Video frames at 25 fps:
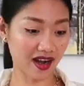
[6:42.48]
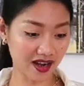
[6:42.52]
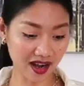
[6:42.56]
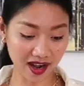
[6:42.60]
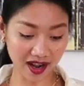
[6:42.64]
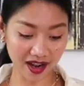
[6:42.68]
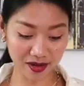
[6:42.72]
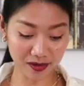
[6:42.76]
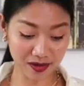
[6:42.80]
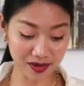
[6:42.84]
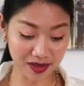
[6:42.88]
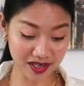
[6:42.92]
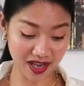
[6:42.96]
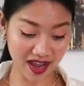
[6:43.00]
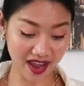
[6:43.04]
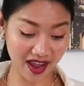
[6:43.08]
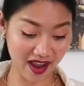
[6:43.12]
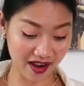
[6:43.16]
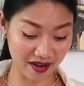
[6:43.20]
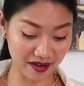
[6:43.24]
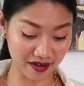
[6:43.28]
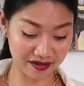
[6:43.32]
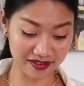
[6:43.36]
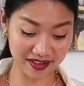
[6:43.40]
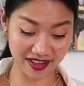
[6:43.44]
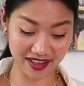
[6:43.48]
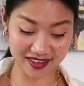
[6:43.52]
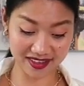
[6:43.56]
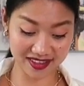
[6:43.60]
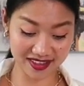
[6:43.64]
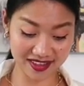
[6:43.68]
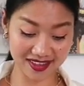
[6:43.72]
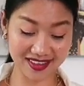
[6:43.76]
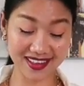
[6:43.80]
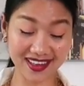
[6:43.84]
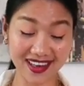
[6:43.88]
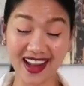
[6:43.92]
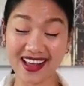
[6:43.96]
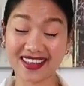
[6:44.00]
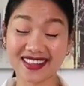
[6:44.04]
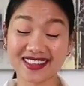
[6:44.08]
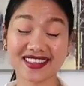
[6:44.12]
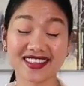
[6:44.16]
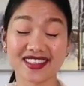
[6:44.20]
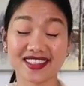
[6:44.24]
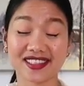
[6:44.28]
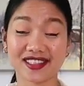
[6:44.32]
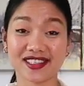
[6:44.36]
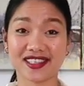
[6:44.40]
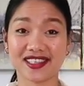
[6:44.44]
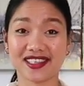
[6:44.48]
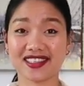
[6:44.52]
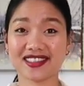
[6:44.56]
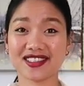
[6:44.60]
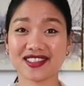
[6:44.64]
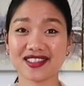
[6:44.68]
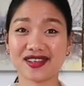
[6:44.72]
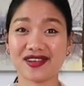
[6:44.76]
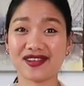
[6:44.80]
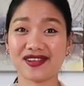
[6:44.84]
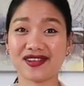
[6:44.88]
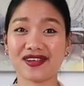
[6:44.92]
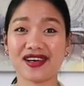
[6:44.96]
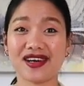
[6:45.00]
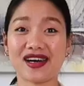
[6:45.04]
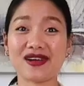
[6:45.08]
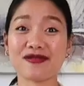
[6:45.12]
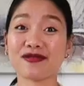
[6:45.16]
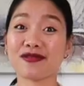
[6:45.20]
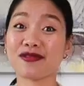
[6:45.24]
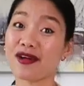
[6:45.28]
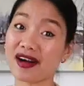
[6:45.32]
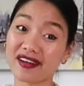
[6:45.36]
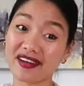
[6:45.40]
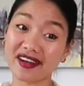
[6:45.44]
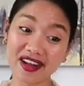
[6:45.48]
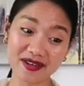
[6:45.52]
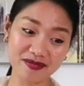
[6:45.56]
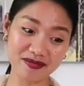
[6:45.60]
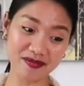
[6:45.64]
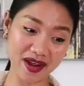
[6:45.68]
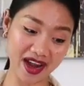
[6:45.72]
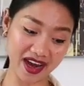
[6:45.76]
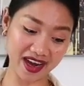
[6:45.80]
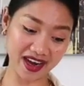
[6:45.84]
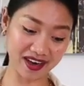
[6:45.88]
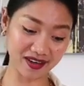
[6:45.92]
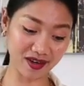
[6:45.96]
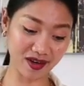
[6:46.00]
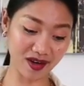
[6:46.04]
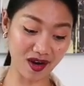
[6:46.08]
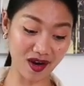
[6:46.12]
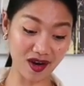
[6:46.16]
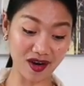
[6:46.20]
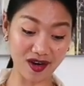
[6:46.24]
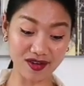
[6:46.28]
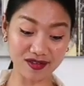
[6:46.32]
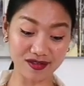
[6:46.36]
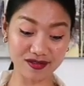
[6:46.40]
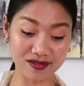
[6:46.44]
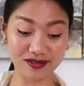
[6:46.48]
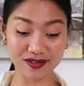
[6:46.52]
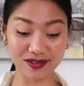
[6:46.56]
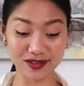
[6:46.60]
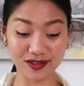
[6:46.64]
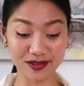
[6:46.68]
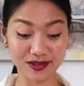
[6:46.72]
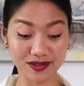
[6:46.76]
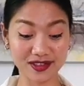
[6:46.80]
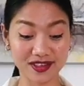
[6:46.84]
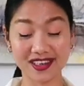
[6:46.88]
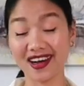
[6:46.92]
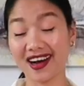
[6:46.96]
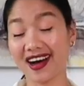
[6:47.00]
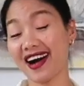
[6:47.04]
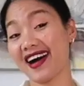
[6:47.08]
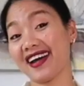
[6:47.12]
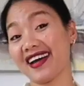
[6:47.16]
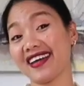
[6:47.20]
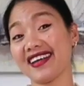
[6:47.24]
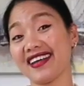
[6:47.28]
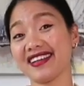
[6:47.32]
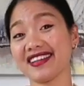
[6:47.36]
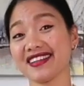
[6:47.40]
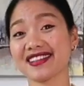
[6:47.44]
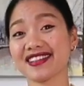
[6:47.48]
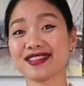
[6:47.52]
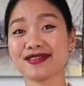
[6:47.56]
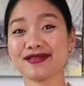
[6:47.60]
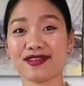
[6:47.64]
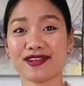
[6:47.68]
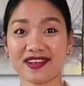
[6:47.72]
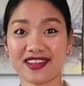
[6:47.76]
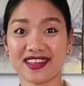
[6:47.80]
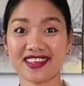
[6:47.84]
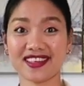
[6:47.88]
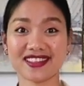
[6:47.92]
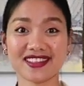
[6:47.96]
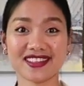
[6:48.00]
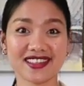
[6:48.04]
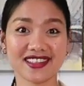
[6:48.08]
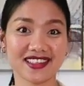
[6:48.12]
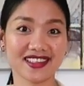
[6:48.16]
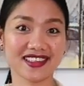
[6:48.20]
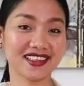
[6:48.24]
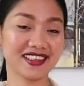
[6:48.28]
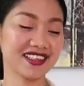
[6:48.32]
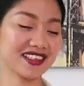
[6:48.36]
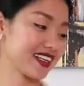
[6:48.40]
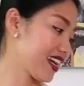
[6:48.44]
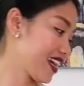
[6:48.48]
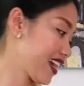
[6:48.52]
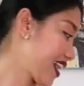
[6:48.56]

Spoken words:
I want to have that classy look, so I'm wearing a pair of nude high heels for this look,